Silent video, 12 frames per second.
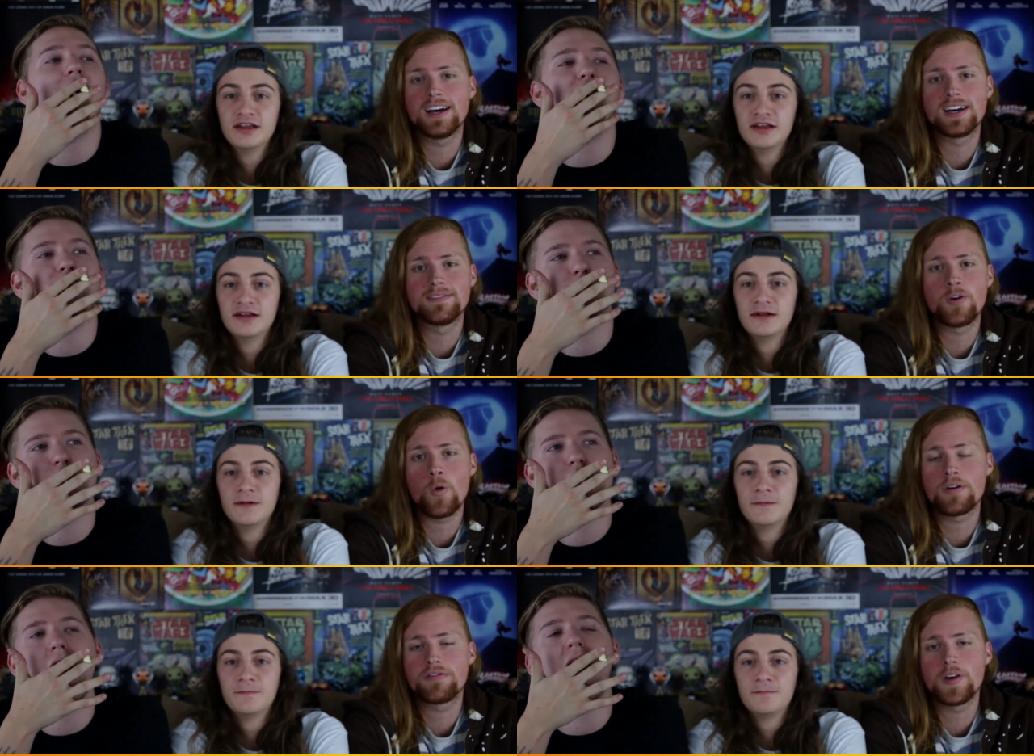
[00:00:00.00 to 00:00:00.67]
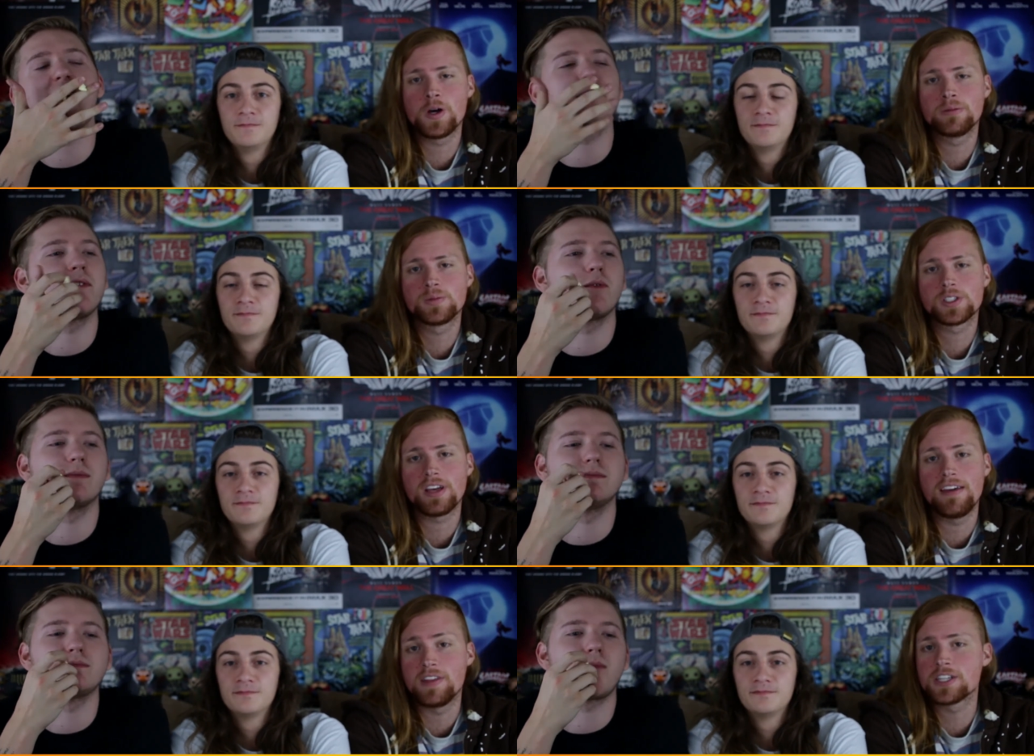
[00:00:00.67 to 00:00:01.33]
Speaker 1: of horror
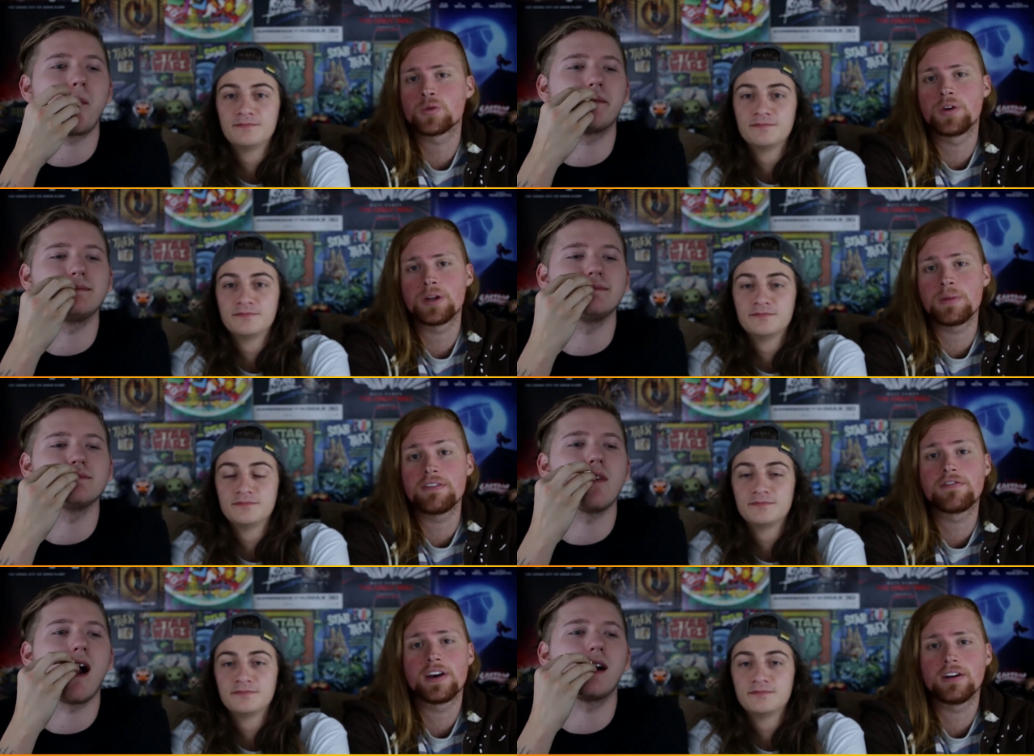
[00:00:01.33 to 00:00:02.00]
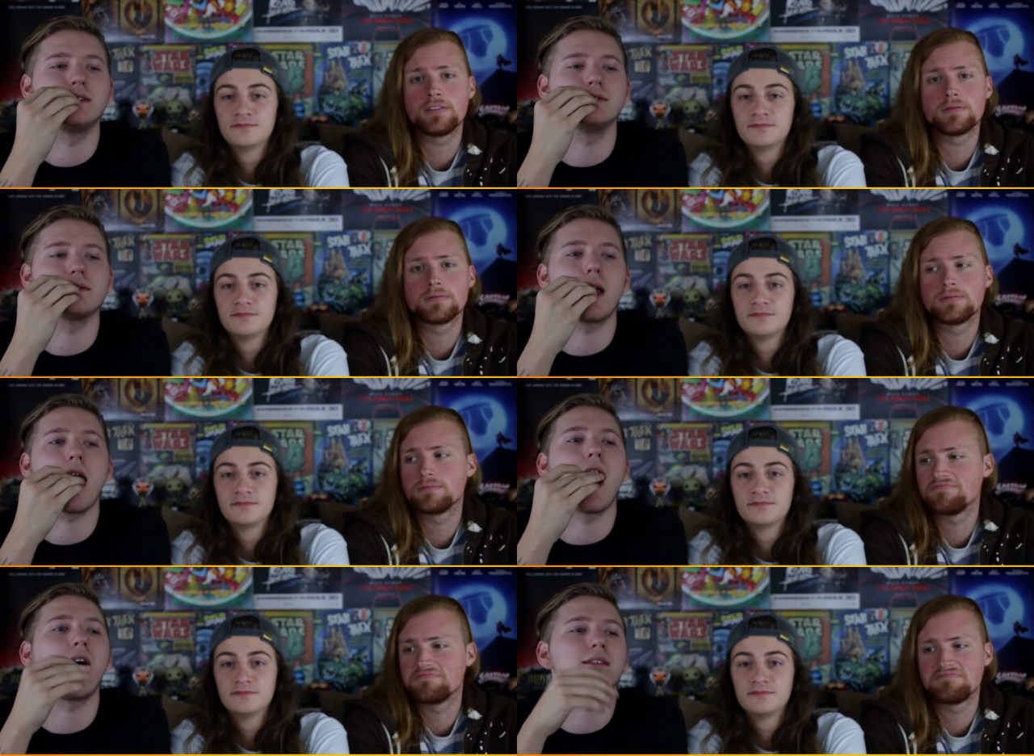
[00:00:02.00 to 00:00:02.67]
films, and this one to me felt
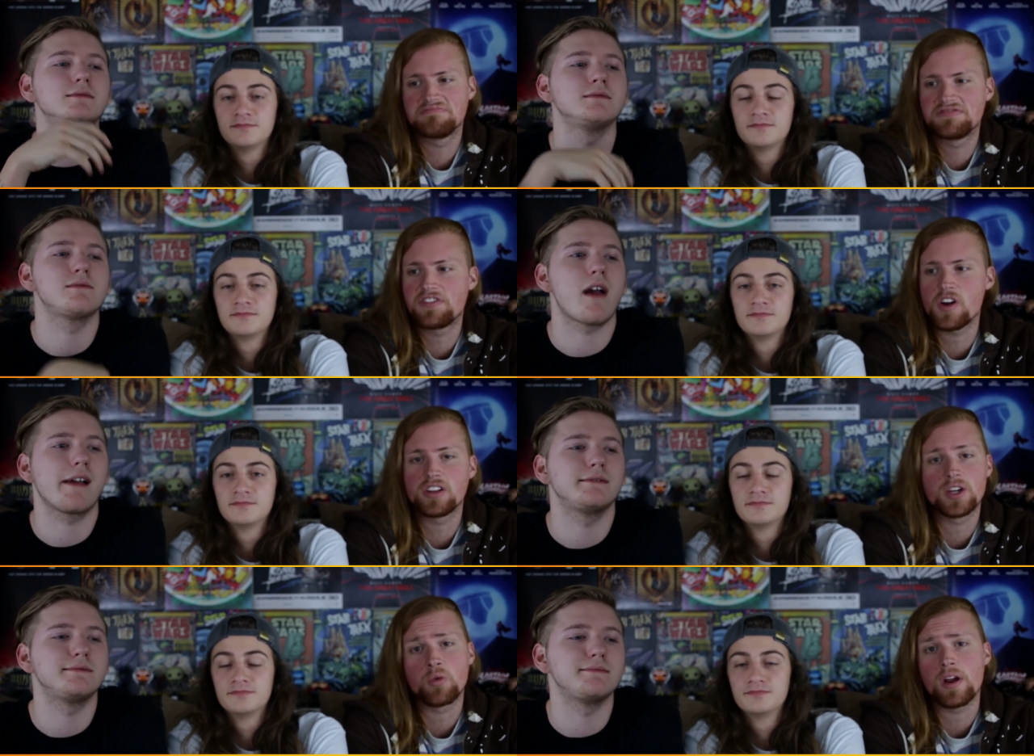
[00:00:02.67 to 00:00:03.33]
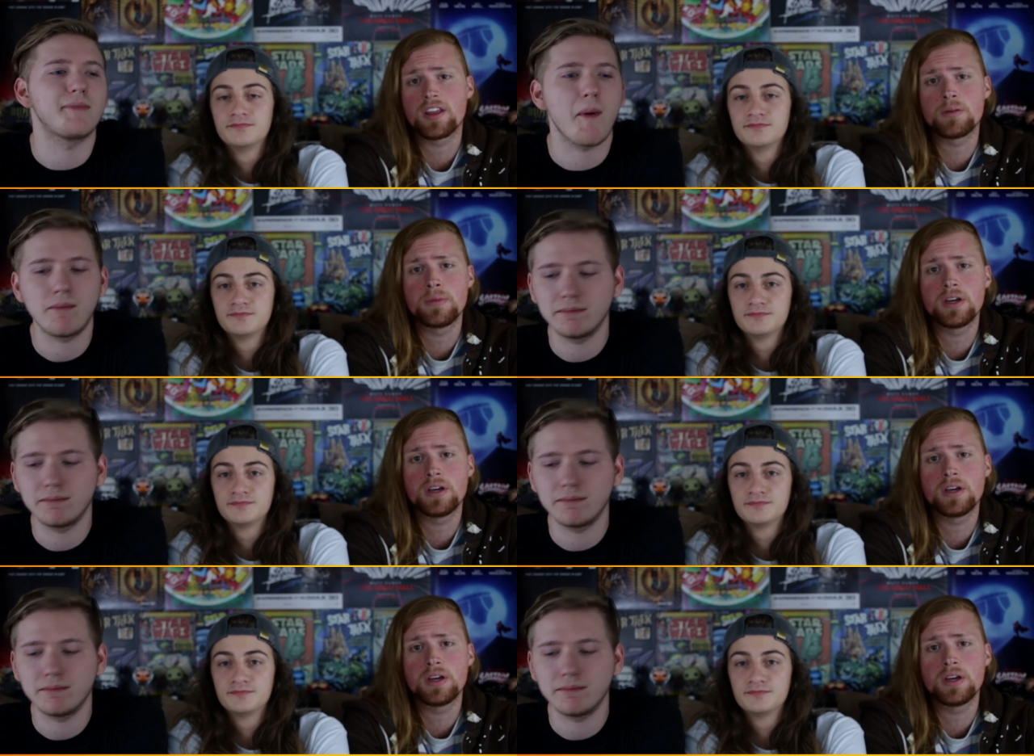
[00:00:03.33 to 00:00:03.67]
fairly run of the